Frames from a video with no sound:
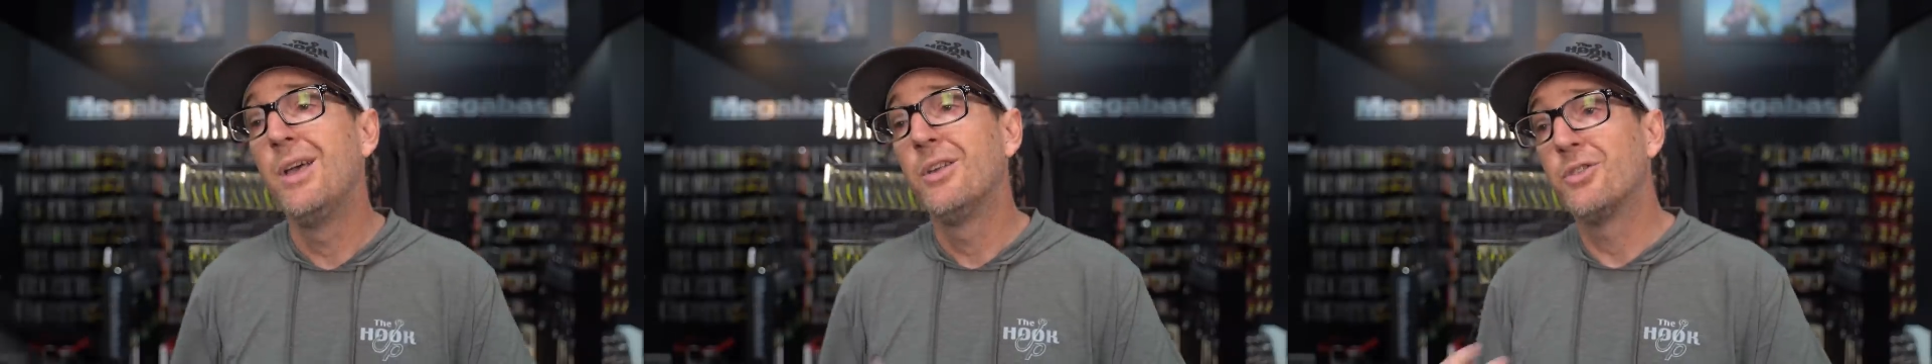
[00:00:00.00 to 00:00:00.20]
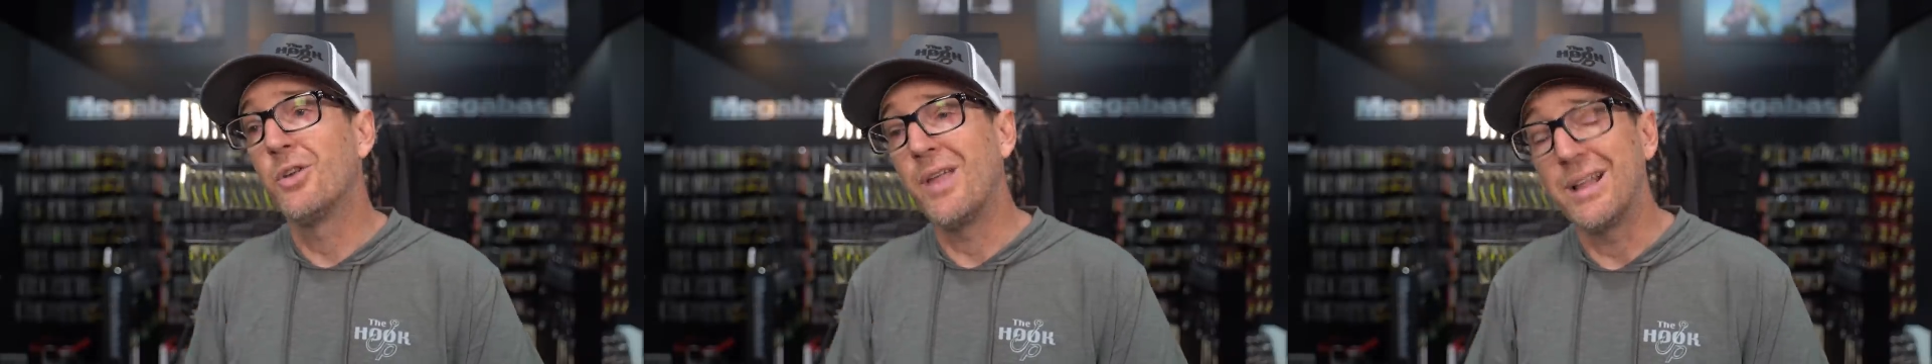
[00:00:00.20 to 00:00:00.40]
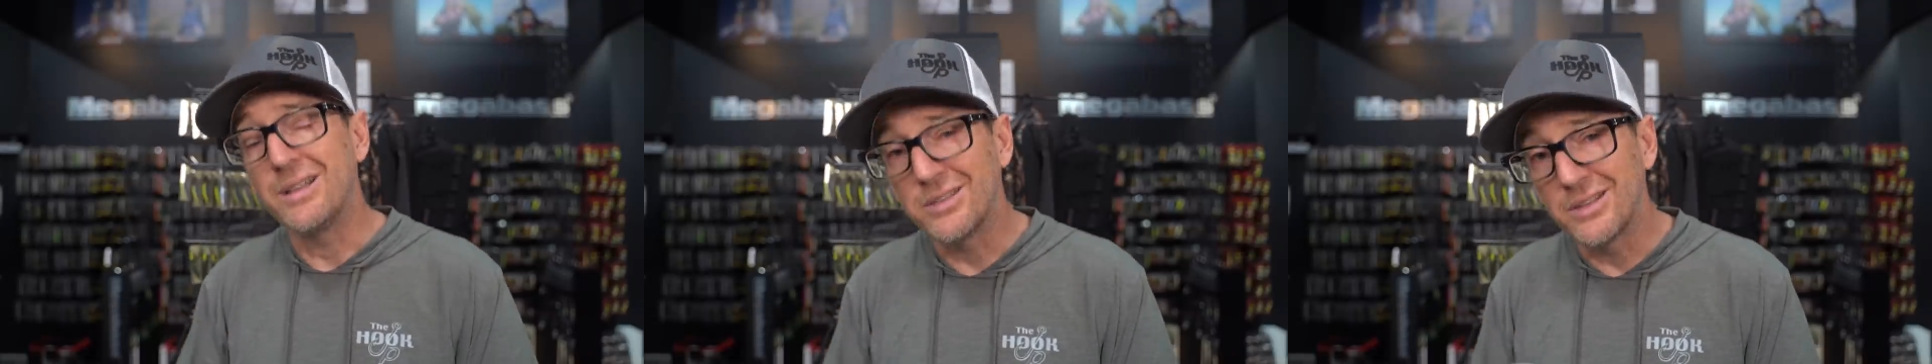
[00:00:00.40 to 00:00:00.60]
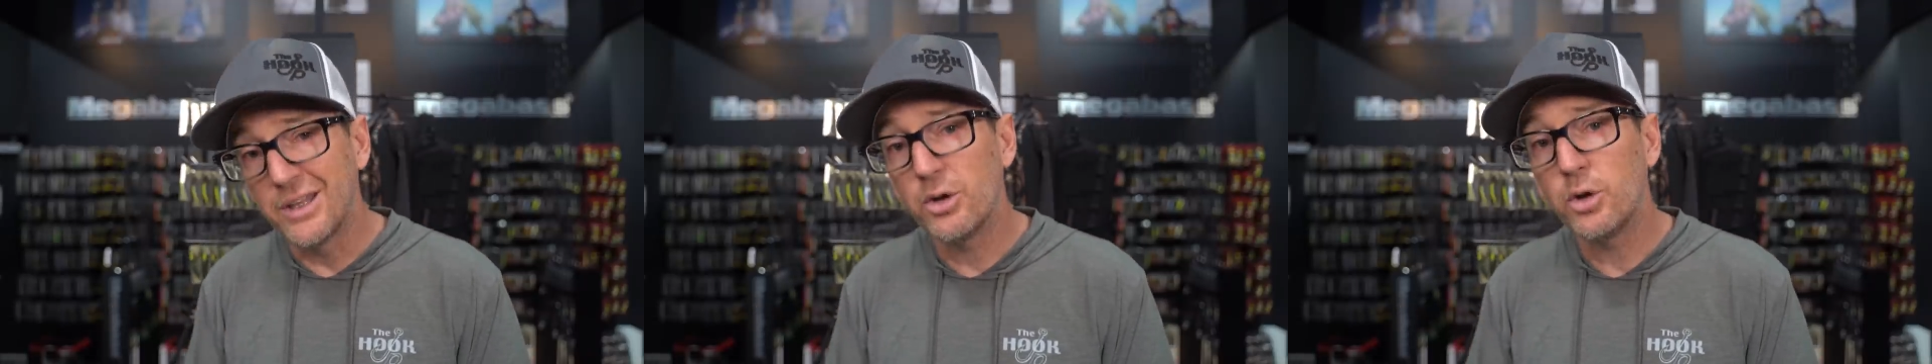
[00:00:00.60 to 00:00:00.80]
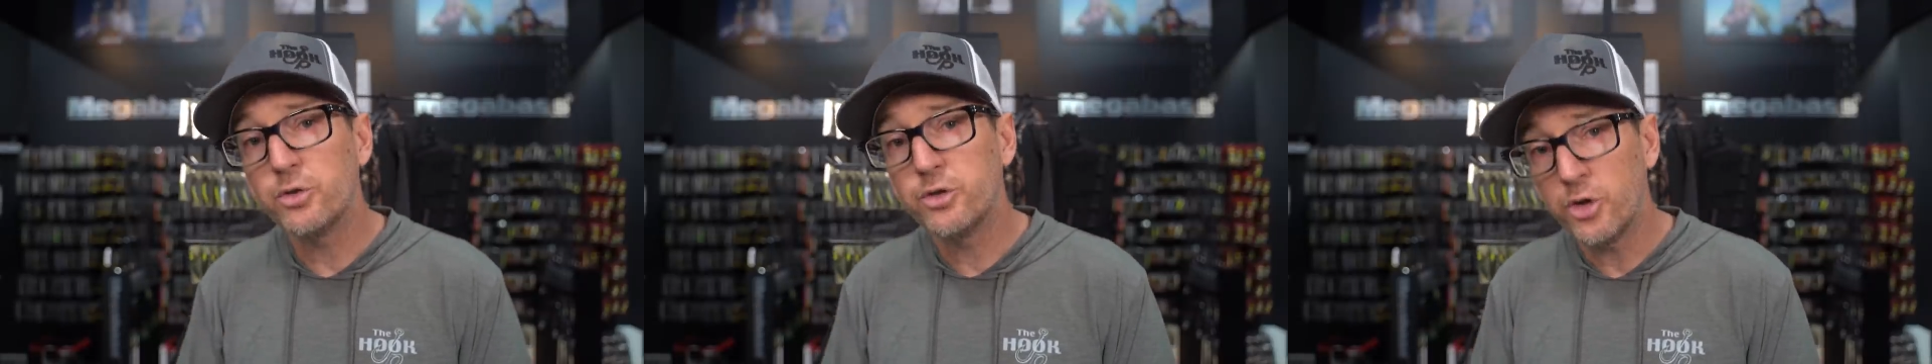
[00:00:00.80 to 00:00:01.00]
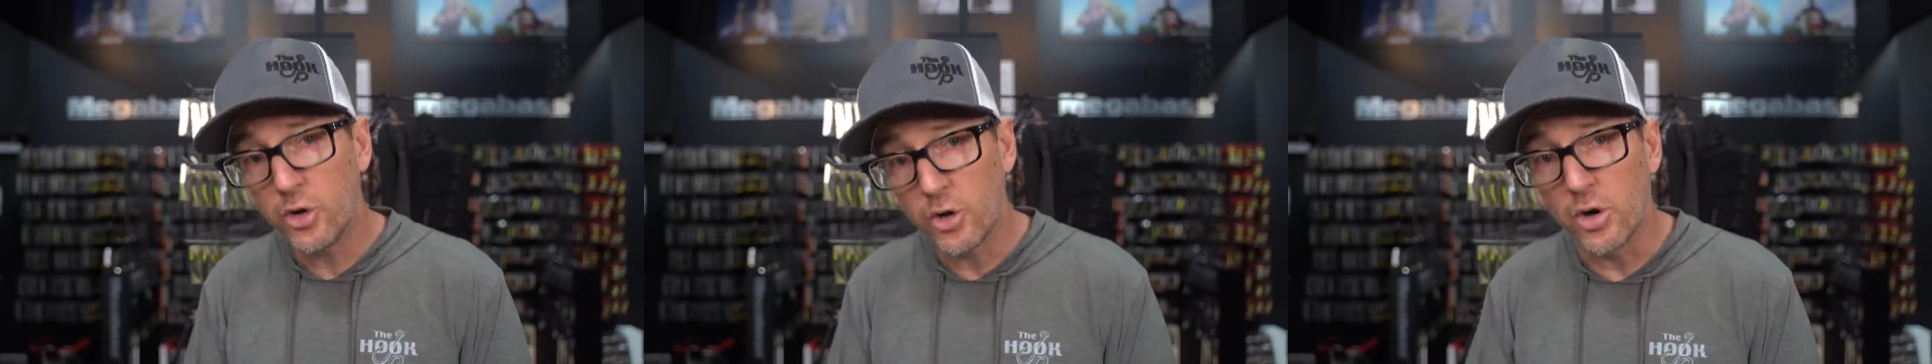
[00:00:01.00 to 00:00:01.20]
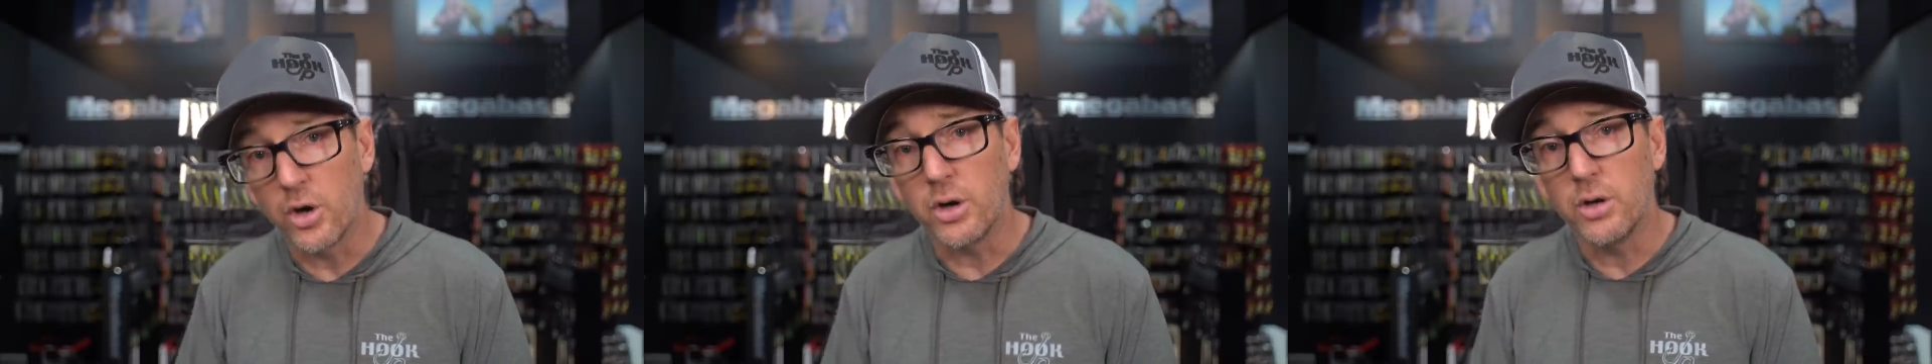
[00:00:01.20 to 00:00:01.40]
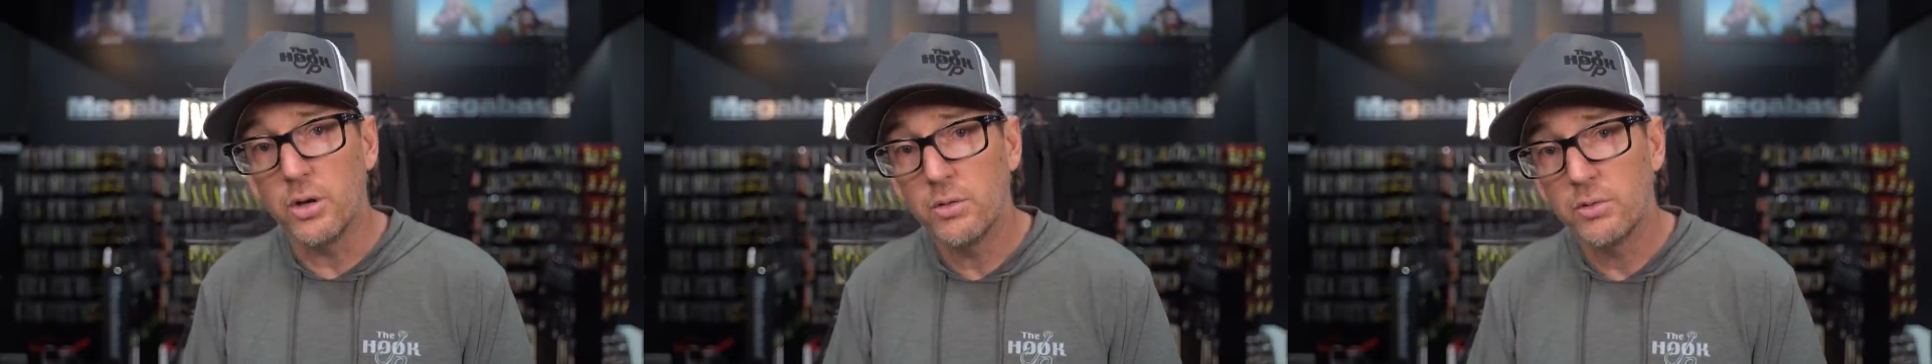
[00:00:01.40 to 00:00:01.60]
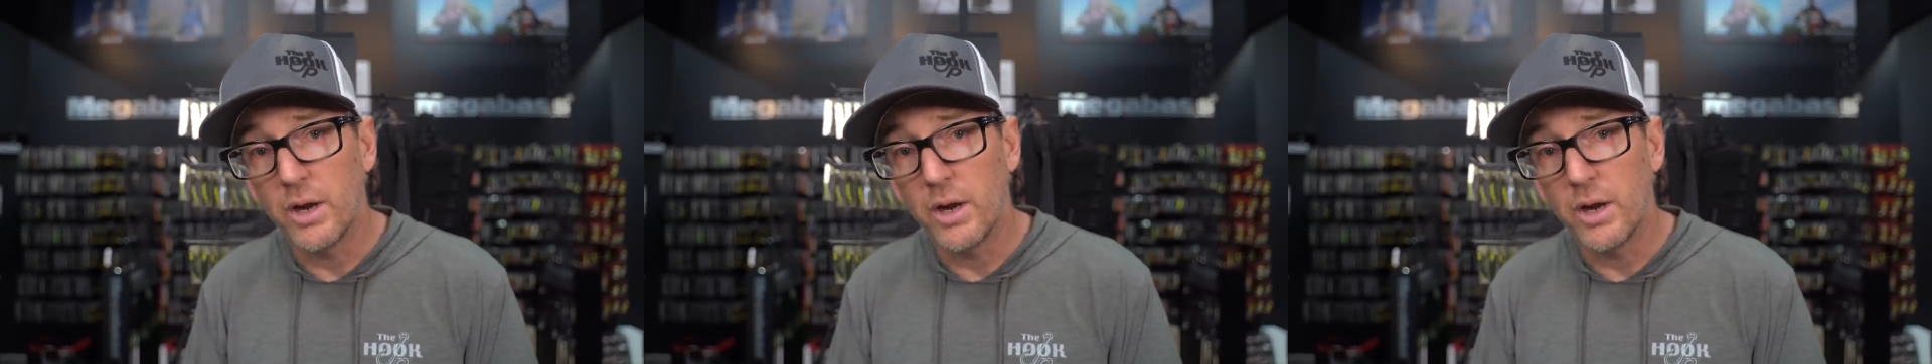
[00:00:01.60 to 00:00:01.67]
So that little turn,